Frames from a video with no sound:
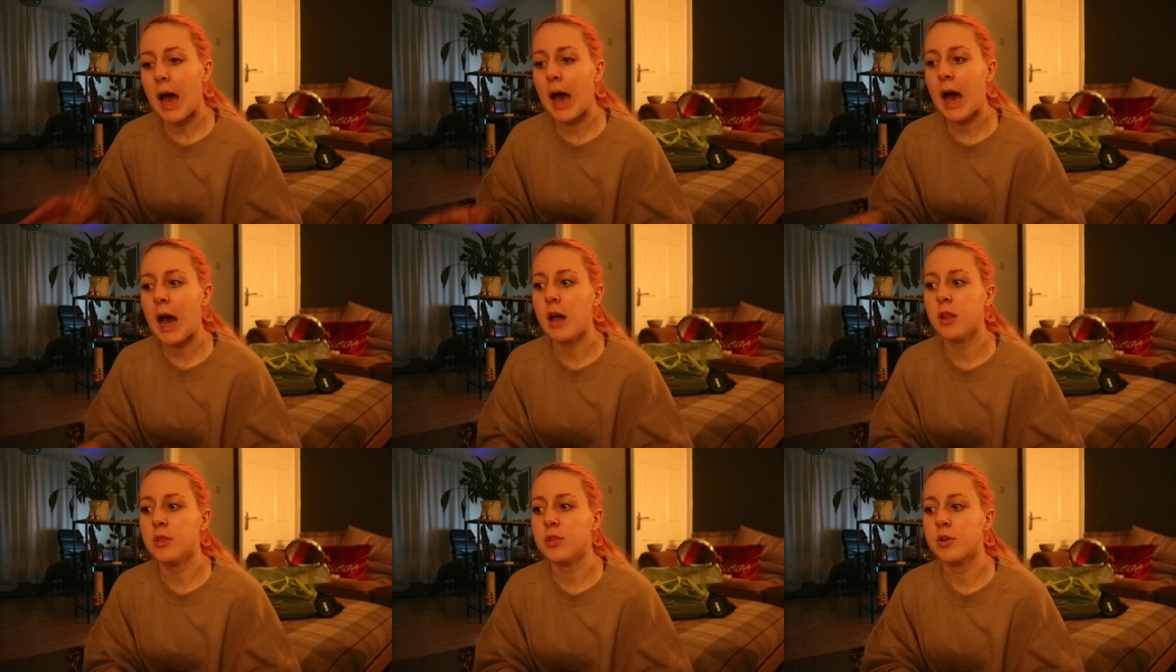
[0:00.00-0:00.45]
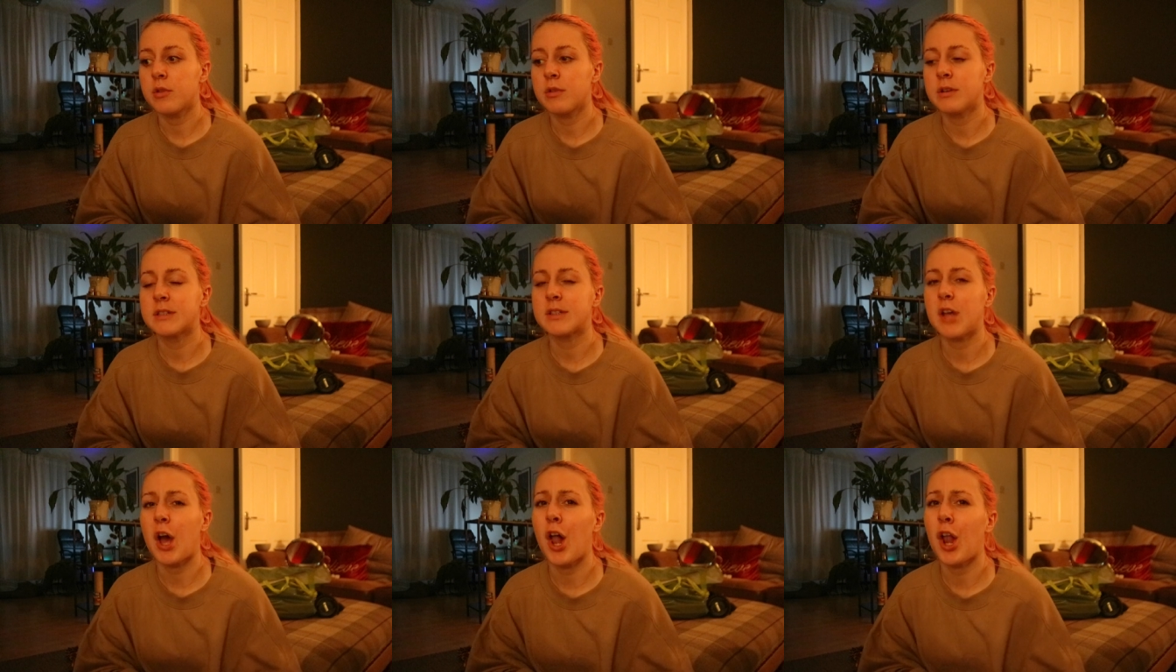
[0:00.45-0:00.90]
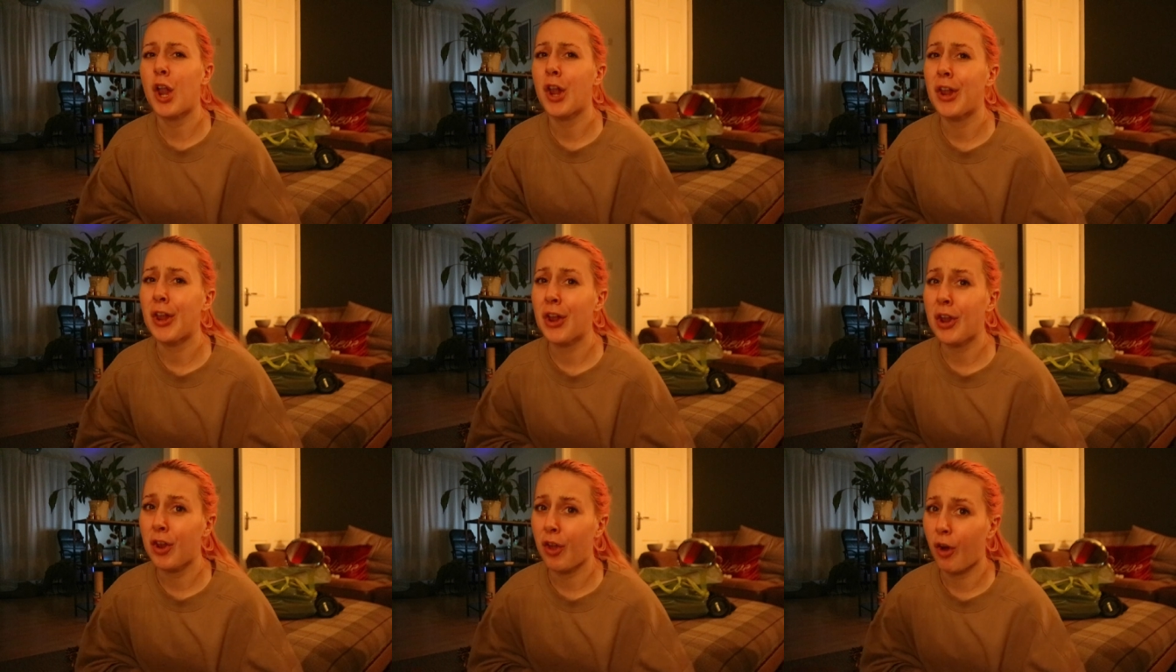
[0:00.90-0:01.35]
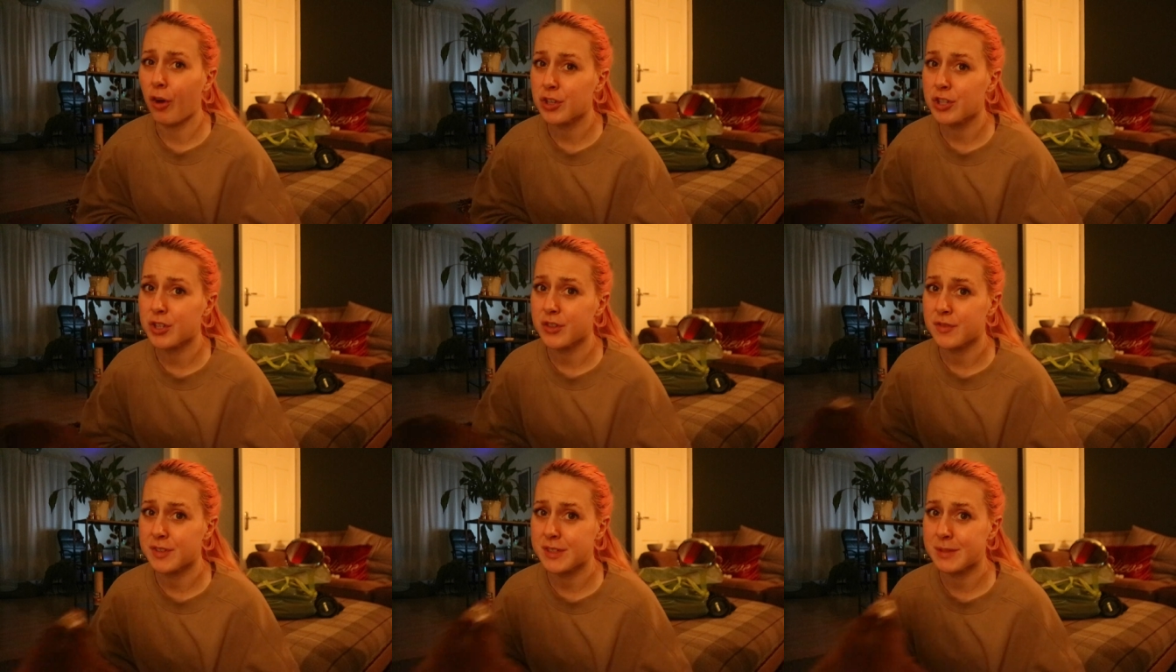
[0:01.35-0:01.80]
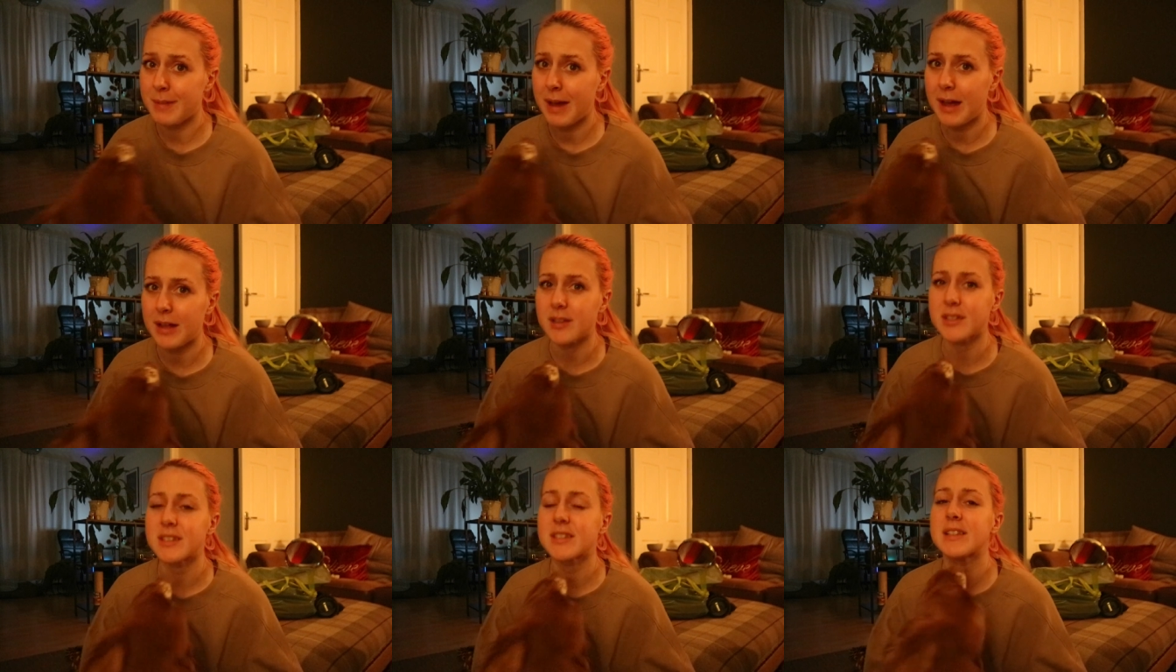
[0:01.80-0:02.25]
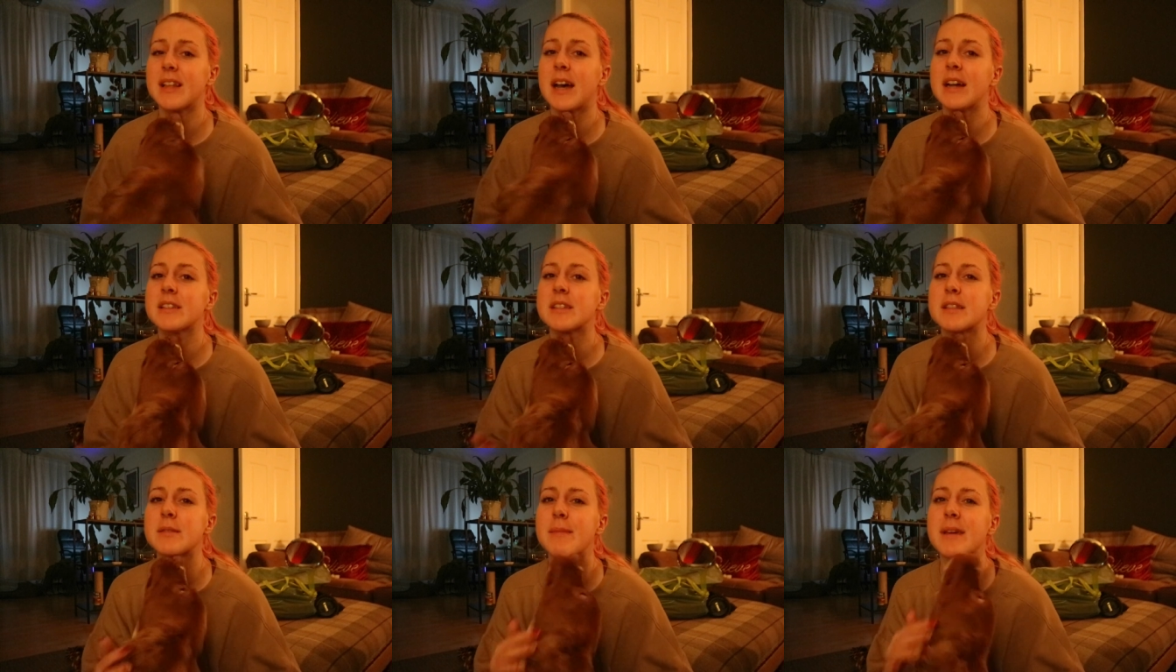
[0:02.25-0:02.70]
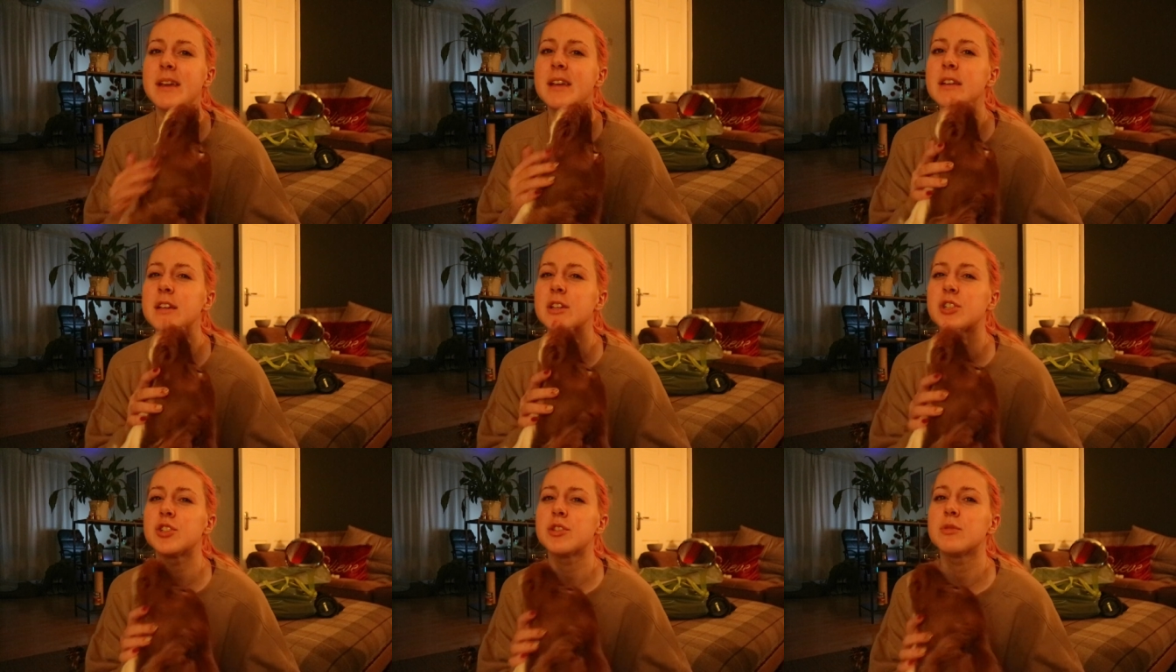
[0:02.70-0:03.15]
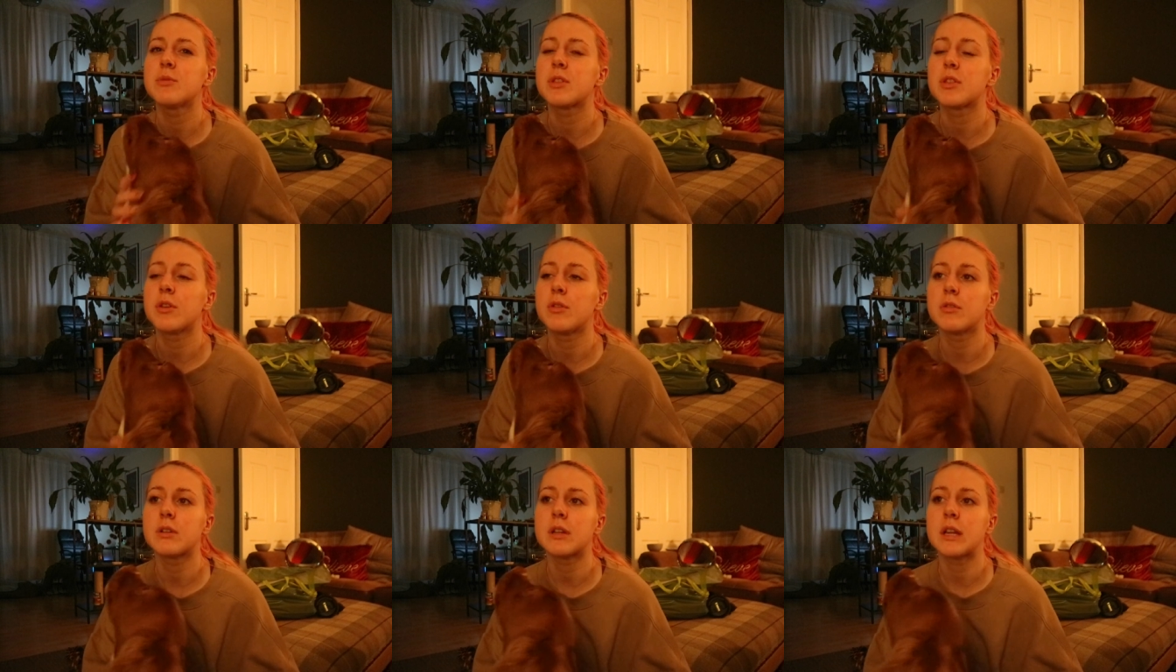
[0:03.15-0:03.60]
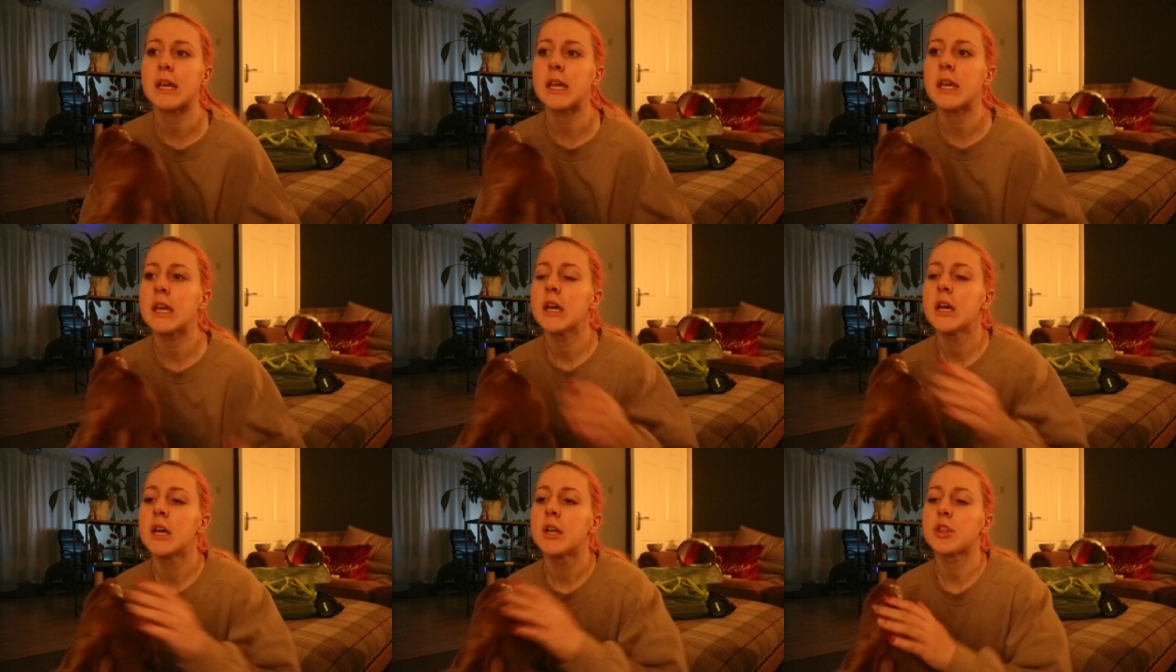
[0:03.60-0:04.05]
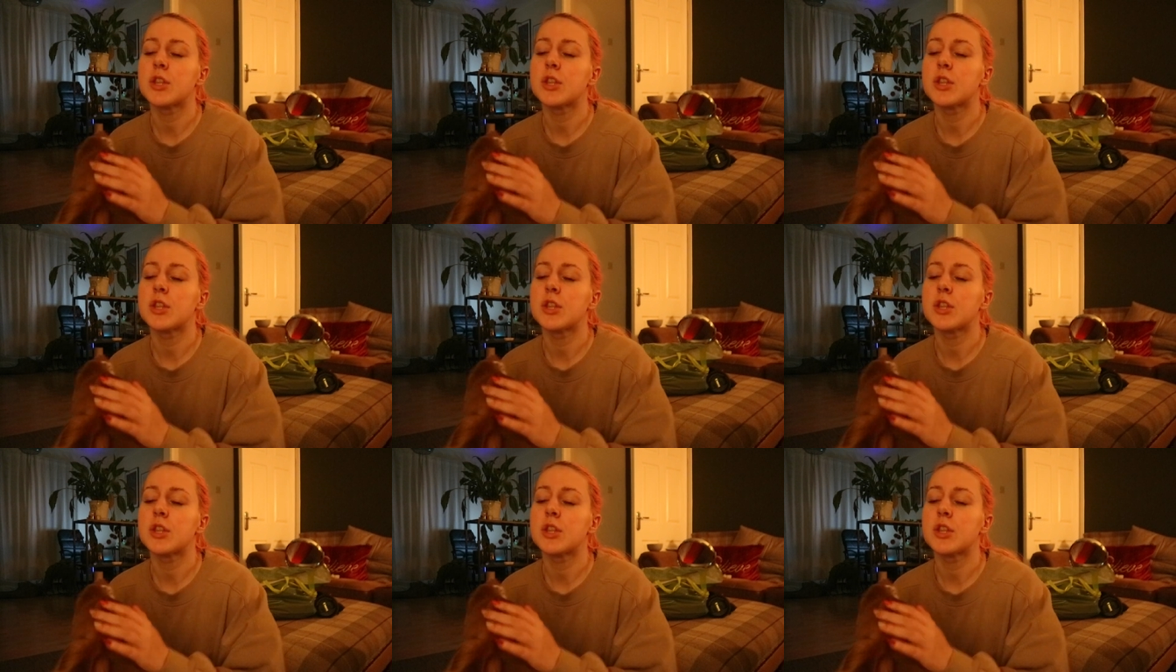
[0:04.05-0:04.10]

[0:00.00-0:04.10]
and there is a lot of smells. That's the main issue with Oakley.